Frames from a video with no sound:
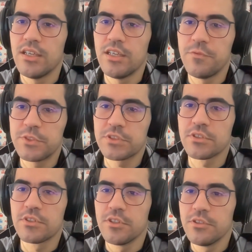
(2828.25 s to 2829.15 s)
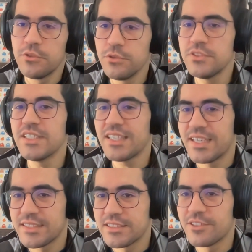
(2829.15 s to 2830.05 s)
If so, do they
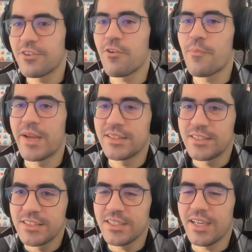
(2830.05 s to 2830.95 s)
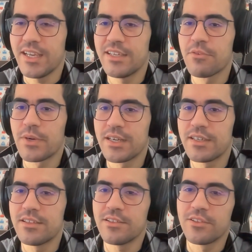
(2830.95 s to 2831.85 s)
get documented
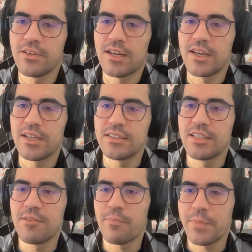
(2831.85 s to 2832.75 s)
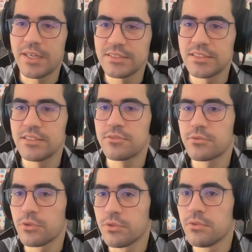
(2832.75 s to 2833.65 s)
anywhere or are they passed
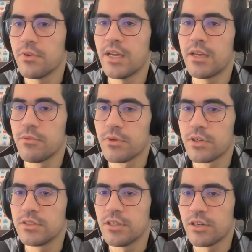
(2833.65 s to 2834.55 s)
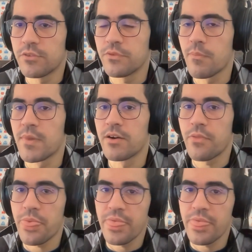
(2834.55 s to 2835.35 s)
through a word of mouth?